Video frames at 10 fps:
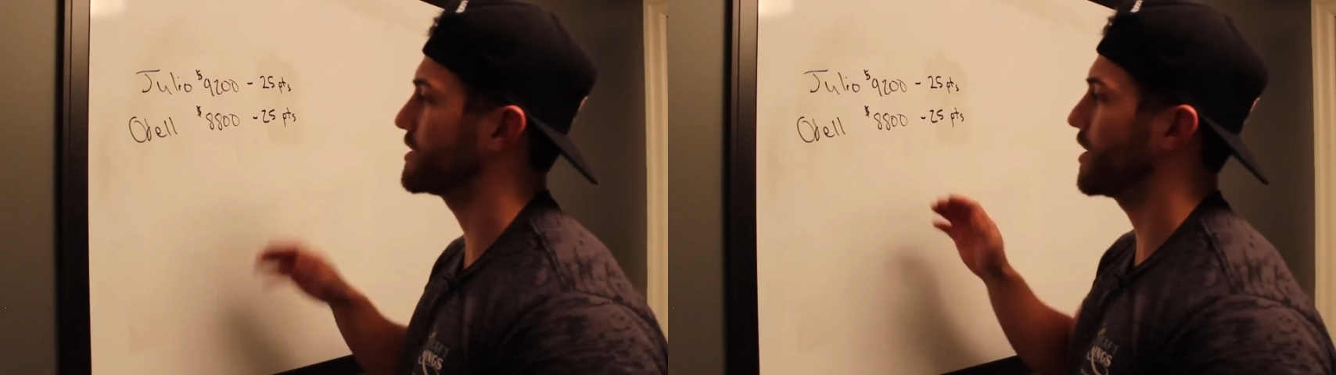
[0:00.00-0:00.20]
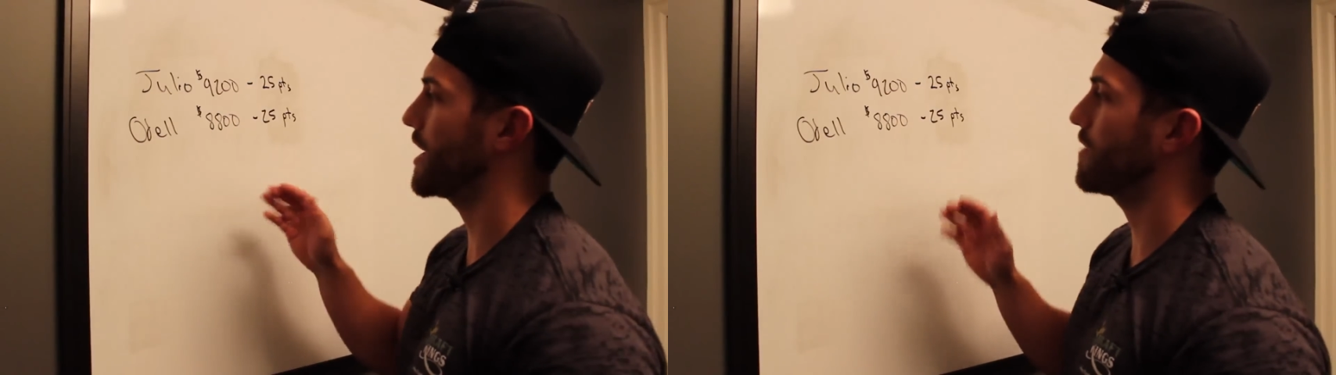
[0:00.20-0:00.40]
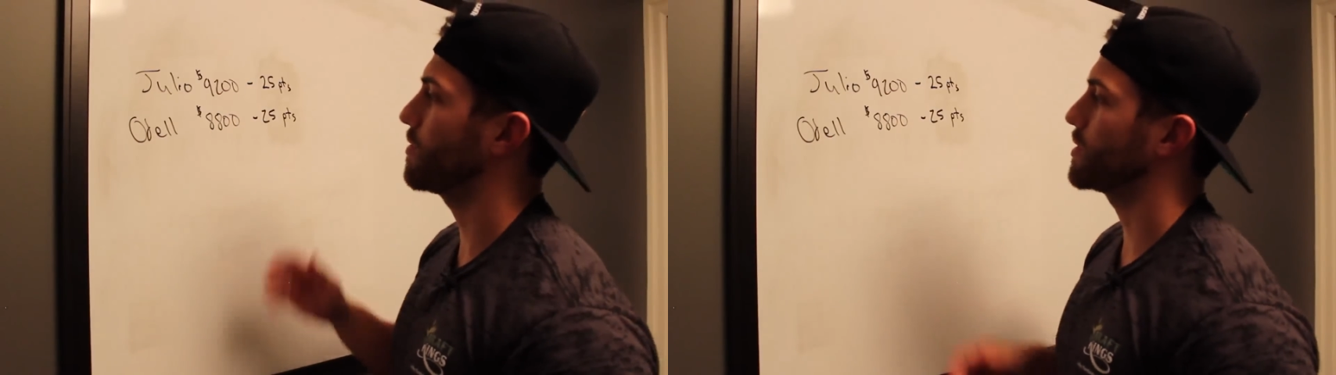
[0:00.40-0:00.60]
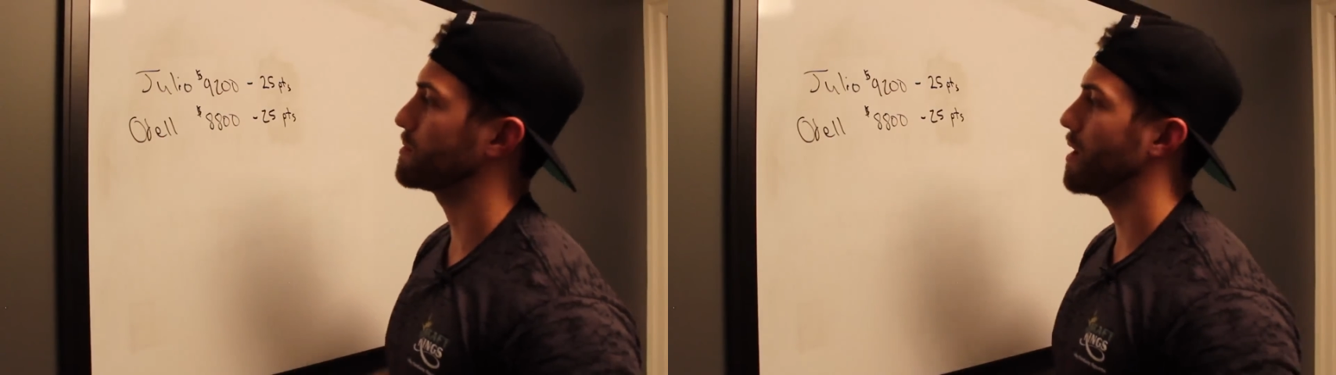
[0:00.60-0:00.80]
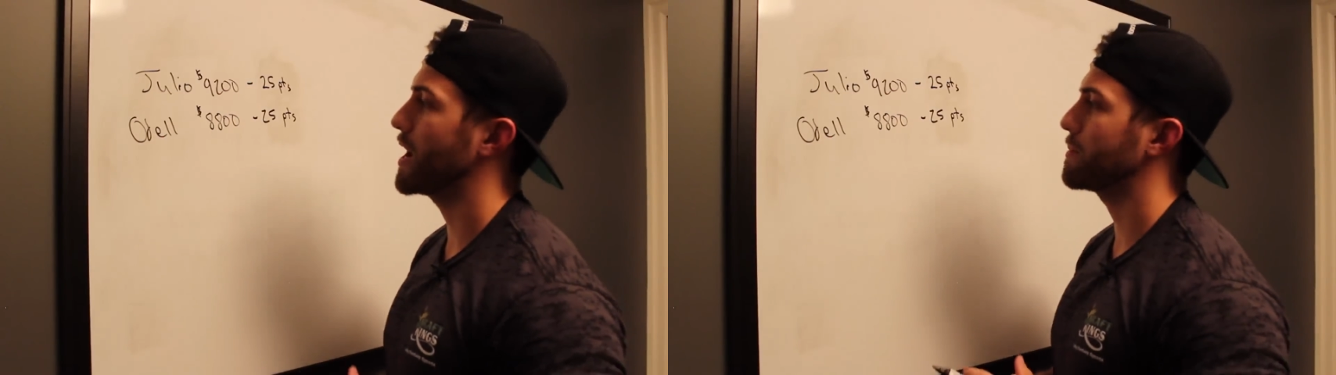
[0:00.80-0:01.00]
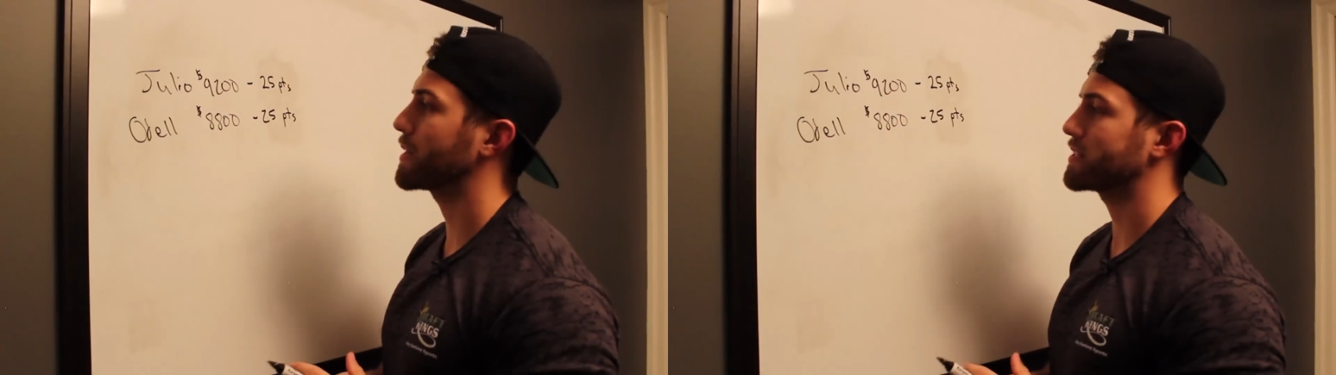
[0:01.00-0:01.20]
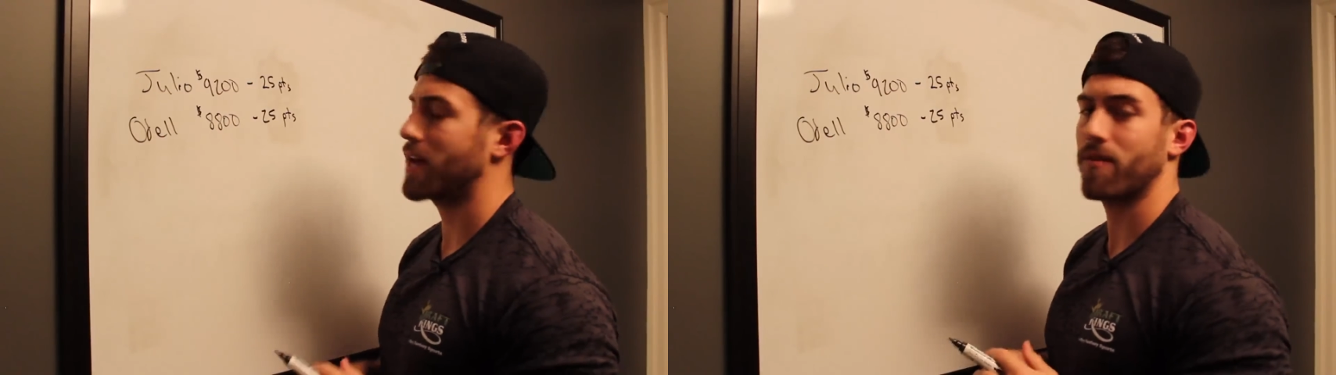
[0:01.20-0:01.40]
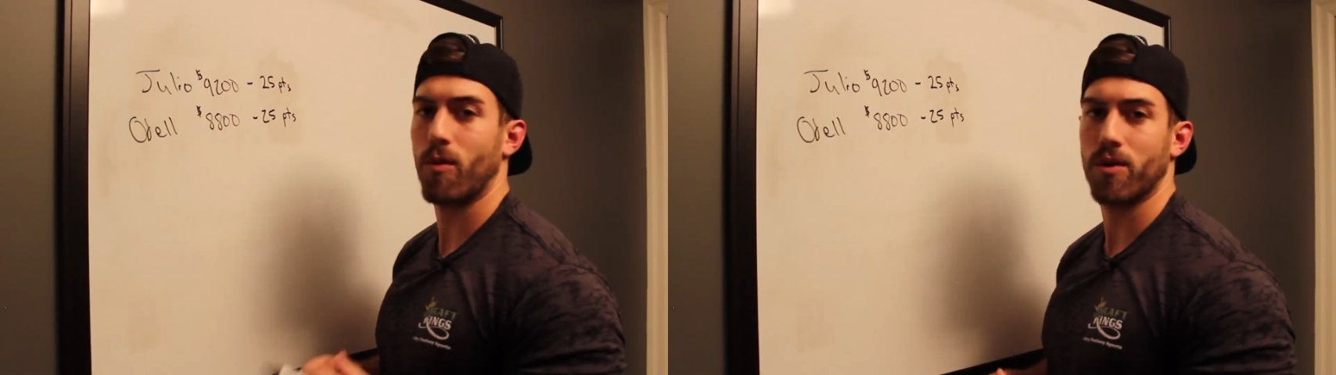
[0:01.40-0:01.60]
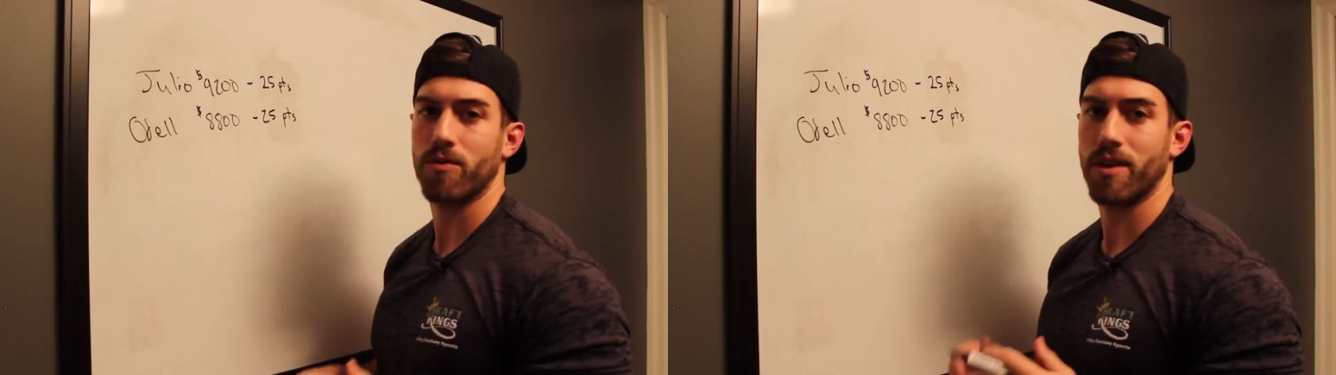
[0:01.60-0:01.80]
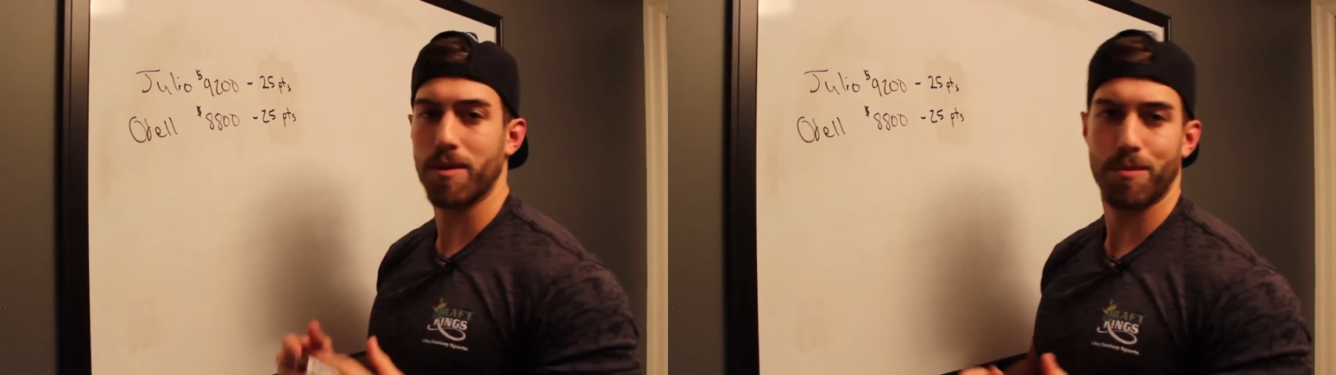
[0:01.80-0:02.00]
on everyone's mind because everyone who
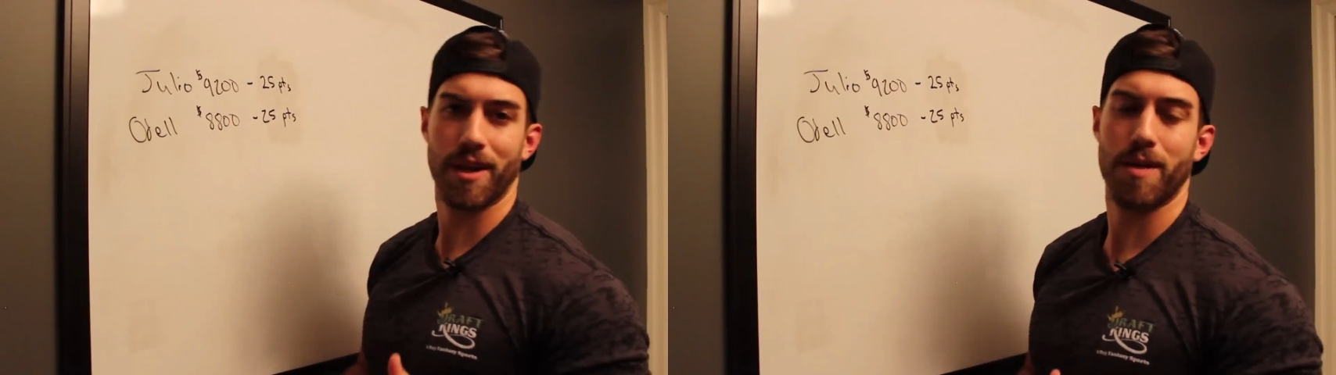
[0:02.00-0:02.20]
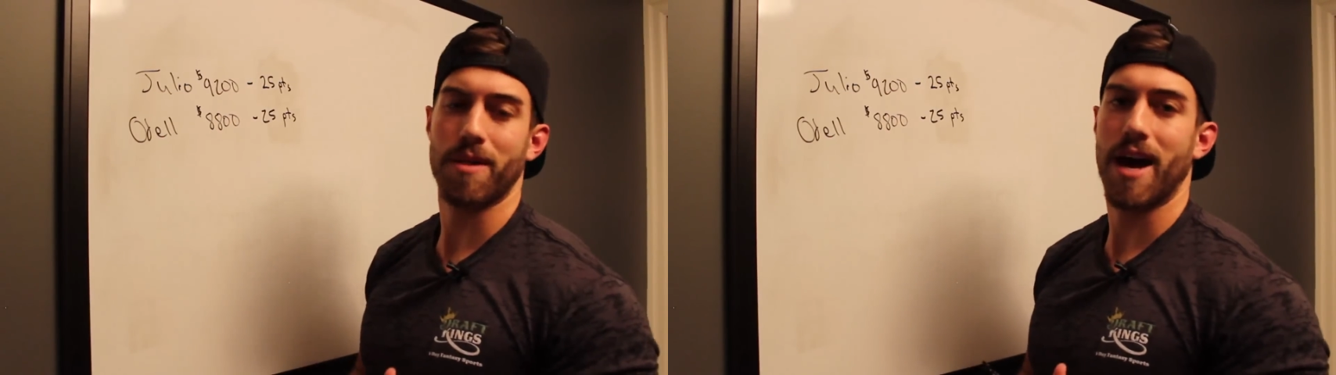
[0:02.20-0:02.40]
didn't play him